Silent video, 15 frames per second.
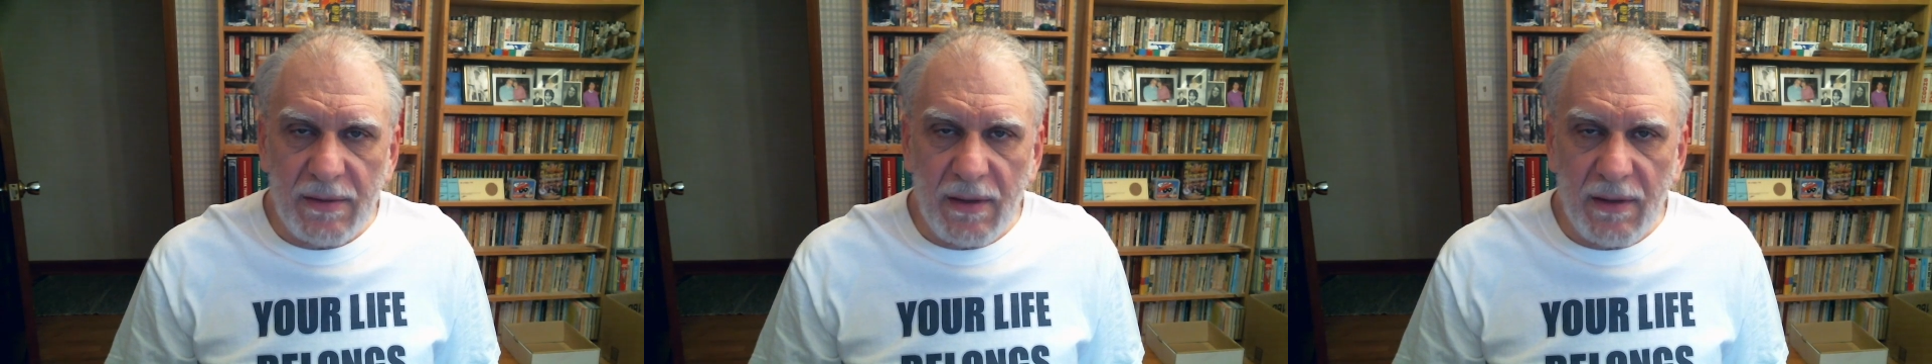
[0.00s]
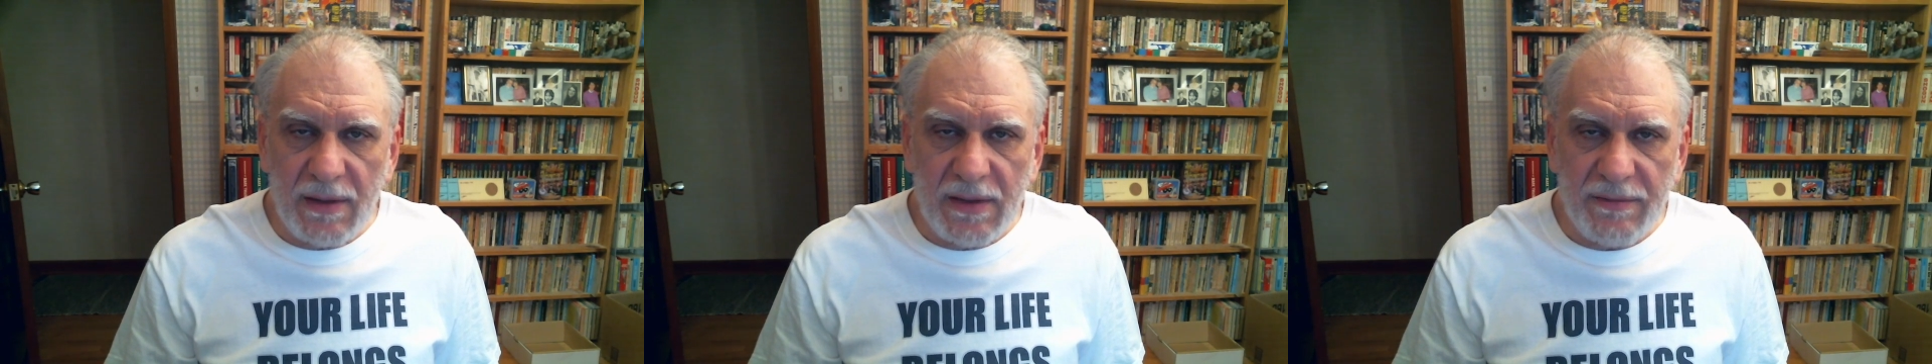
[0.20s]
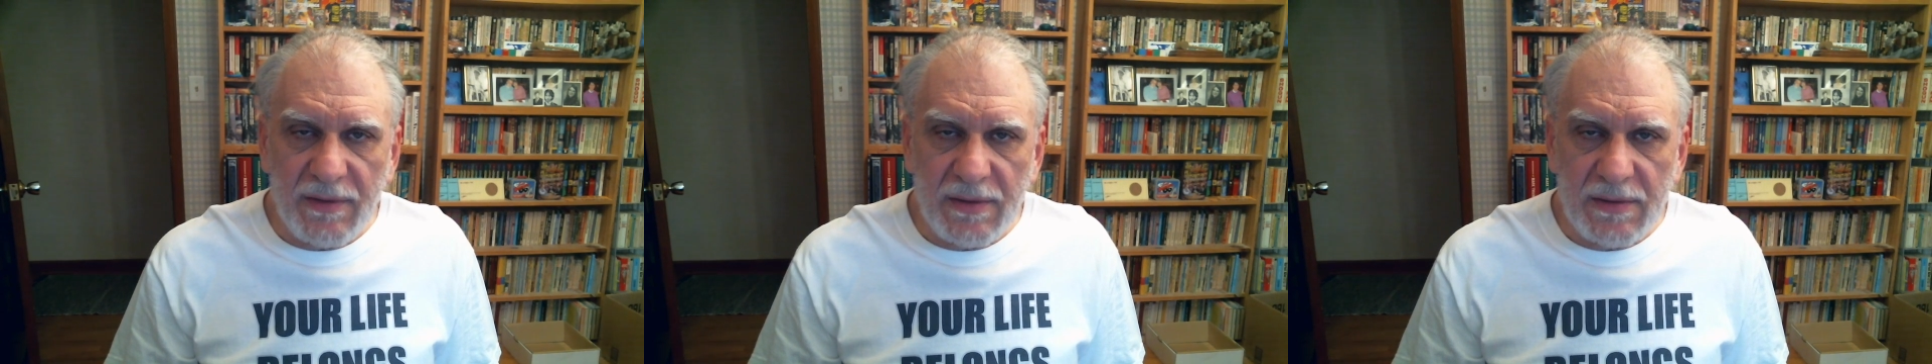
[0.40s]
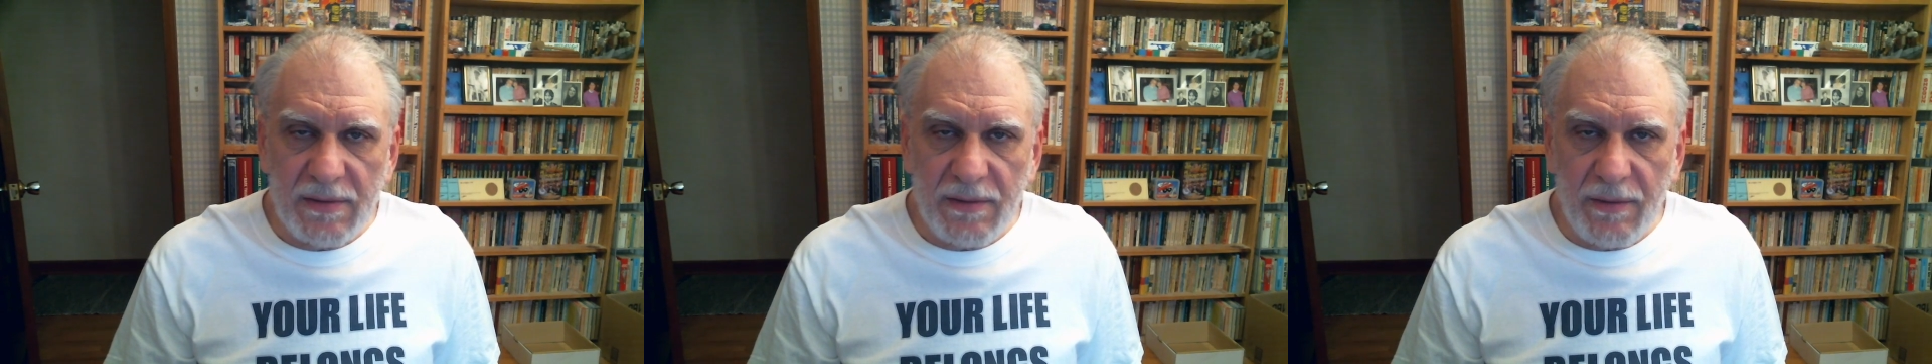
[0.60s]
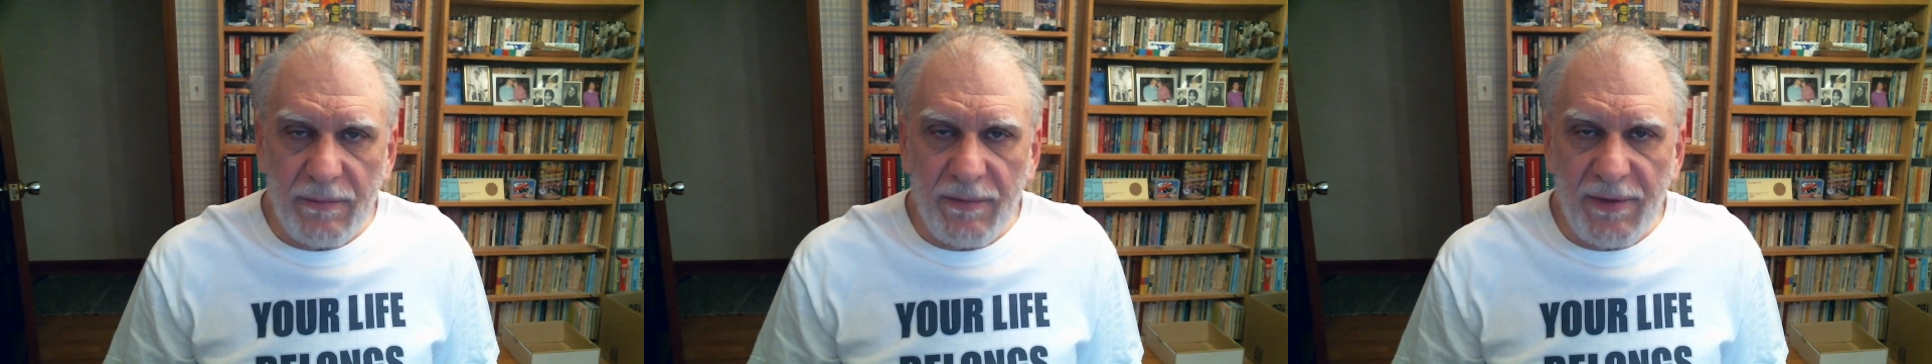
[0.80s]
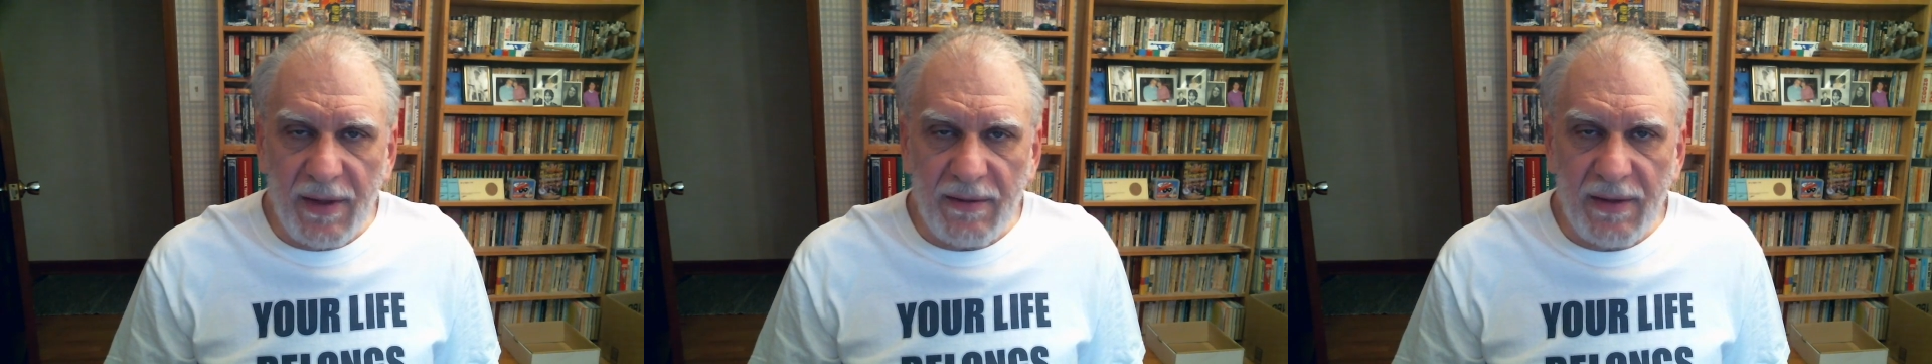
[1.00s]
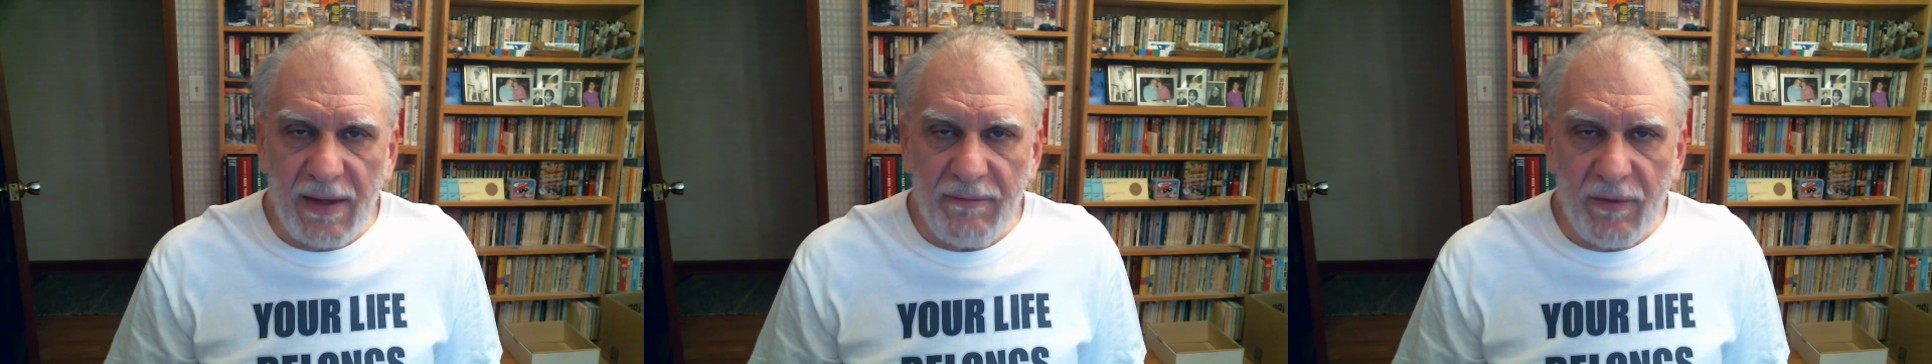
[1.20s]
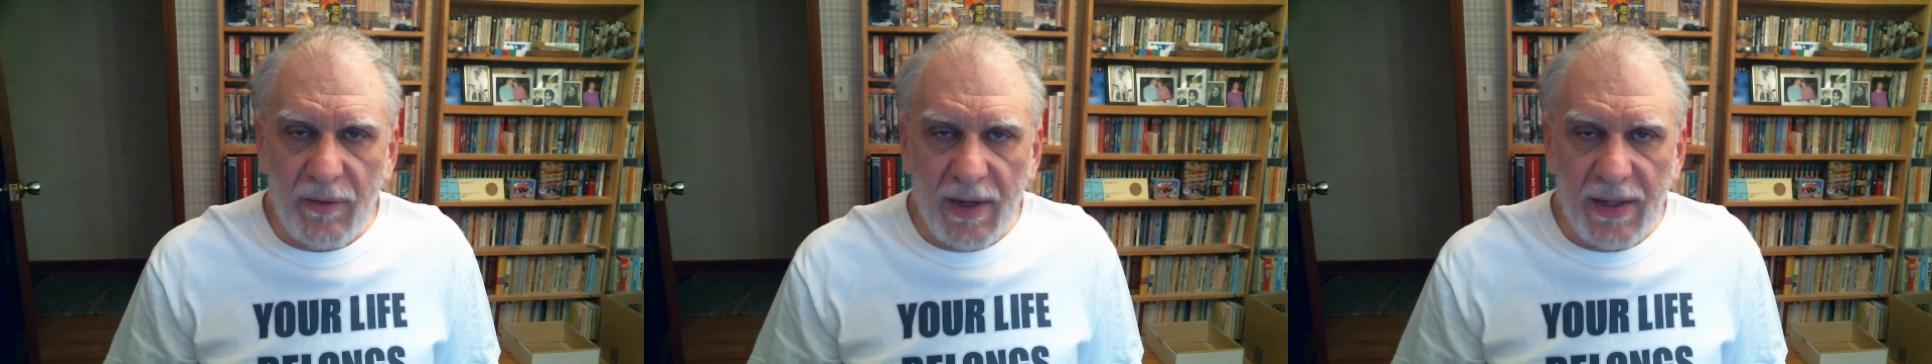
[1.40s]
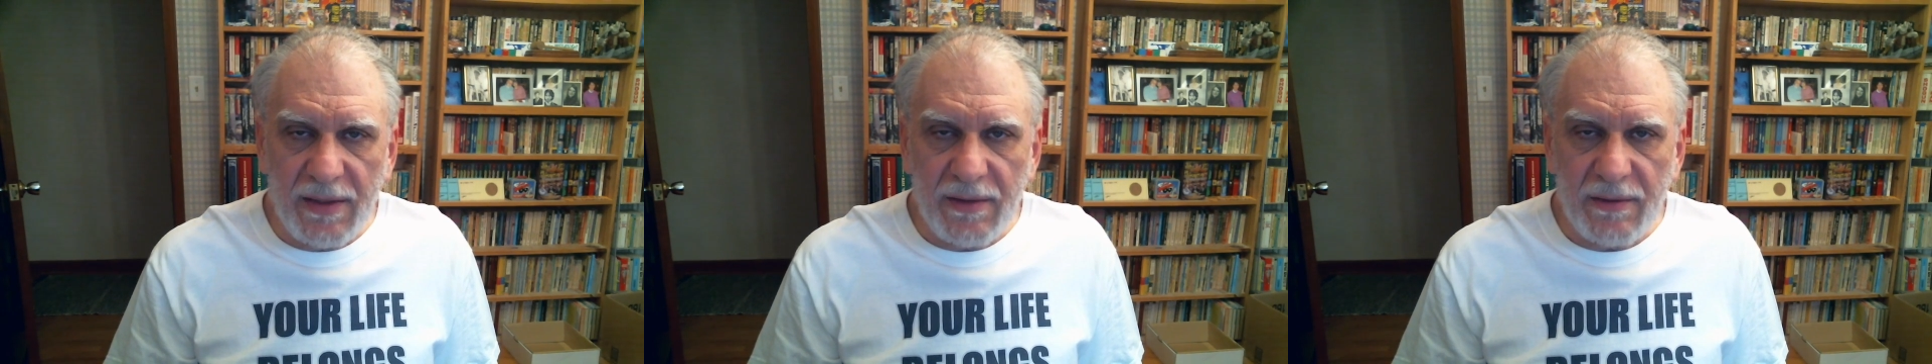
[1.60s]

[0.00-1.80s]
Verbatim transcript: collectivists don't think they have a right